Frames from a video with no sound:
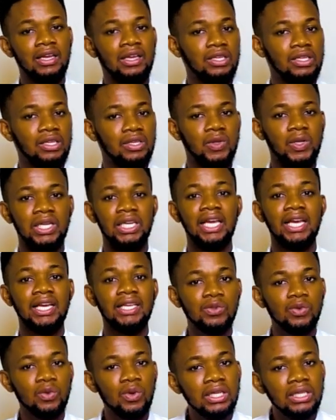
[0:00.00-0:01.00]
you know, allow
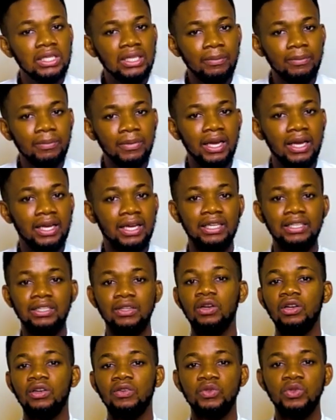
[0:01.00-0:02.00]
it to wander back and
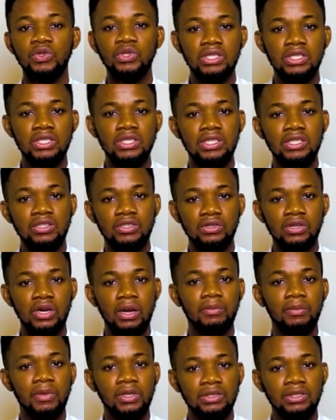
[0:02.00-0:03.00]
all of those things they
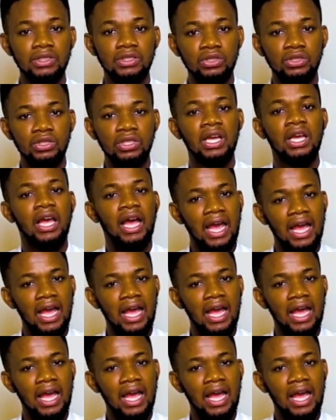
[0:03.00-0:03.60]
describe in meditation.